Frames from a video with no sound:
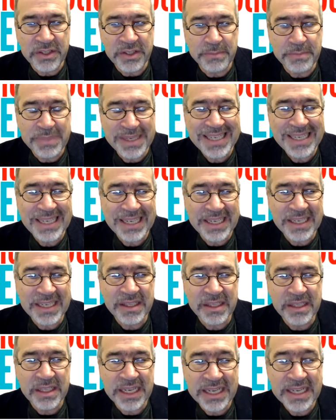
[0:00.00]
to be
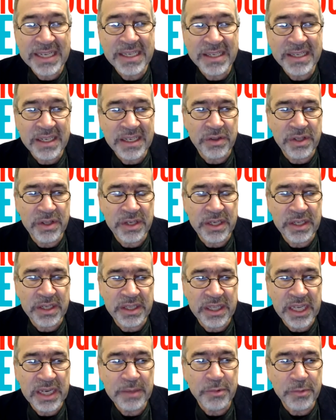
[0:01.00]
in the
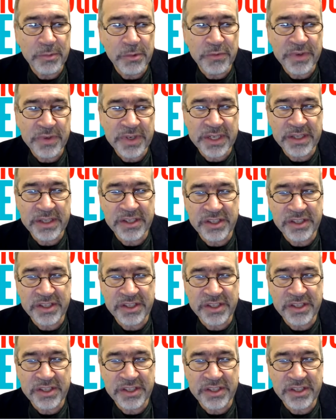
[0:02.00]
labor movement in this